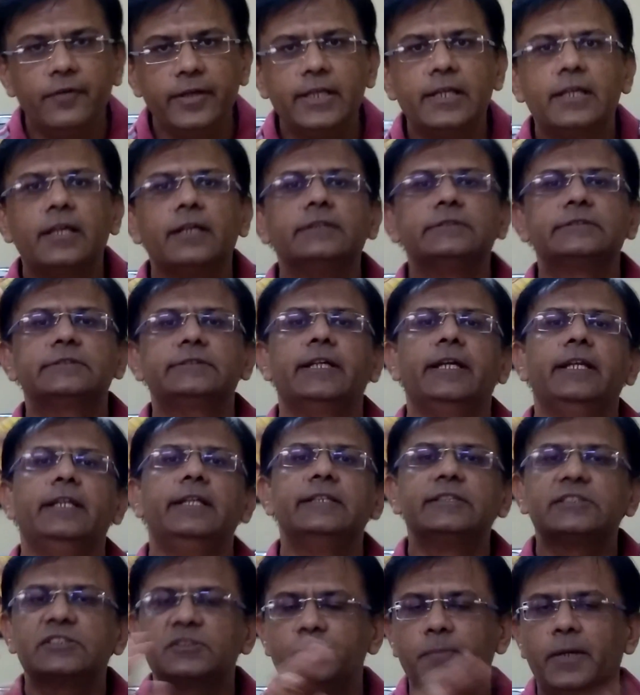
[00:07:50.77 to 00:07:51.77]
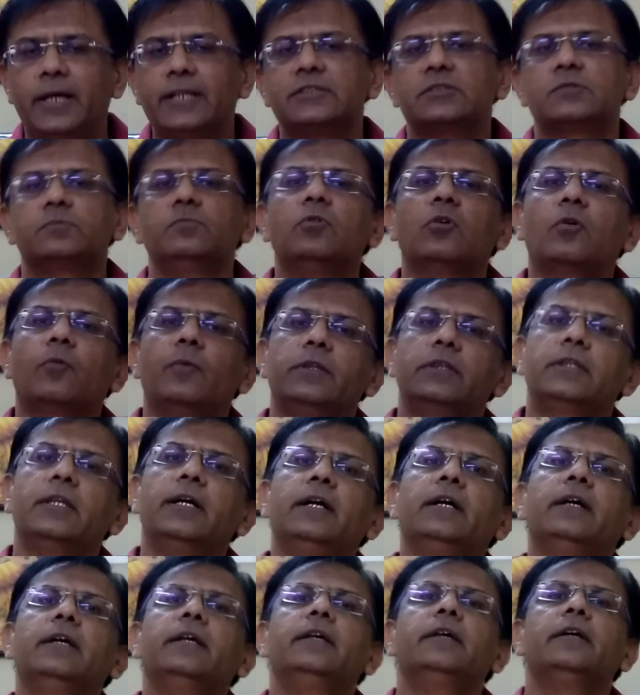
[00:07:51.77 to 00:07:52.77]
reconcile his passbook with
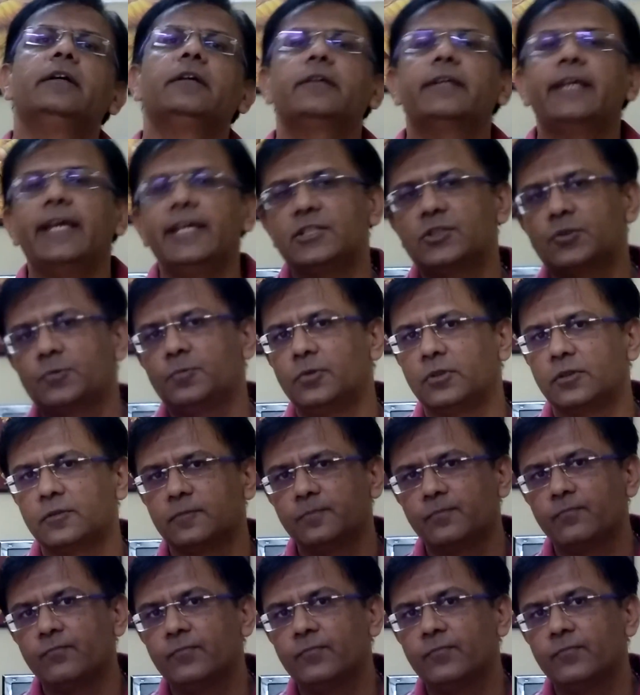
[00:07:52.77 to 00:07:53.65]
the cash book.